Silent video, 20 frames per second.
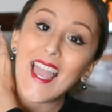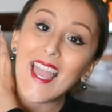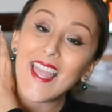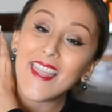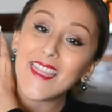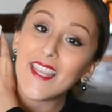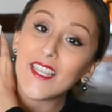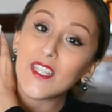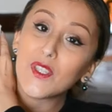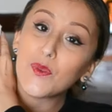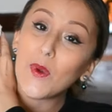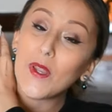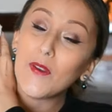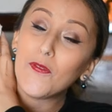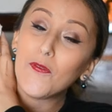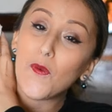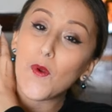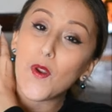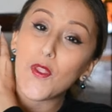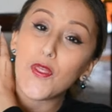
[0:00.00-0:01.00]
And this
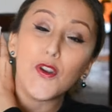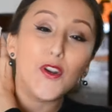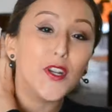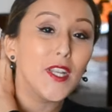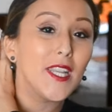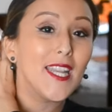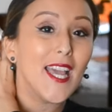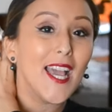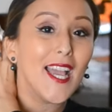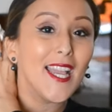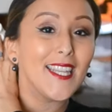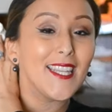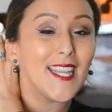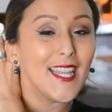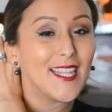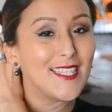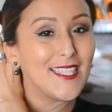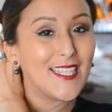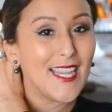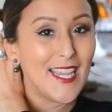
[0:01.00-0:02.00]
one for
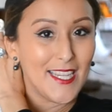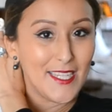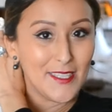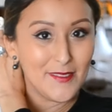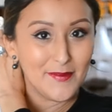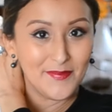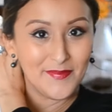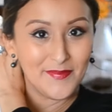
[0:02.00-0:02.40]
$39.98.